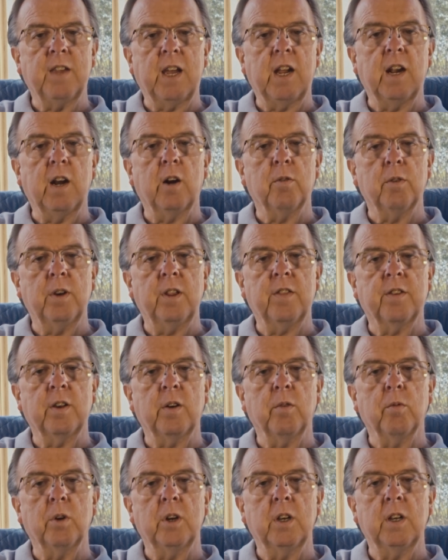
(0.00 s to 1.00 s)
that
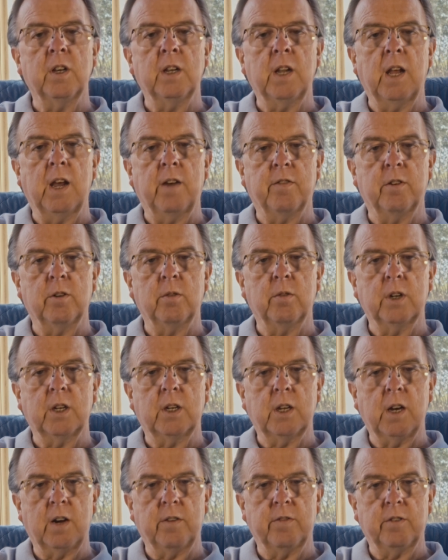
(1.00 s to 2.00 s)
Aretha wouldn't ever
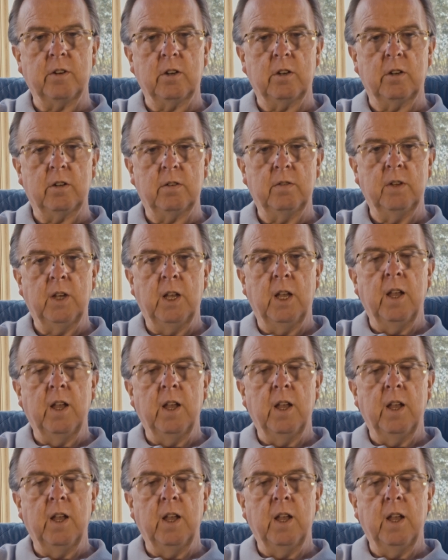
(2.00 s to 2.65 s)
recover,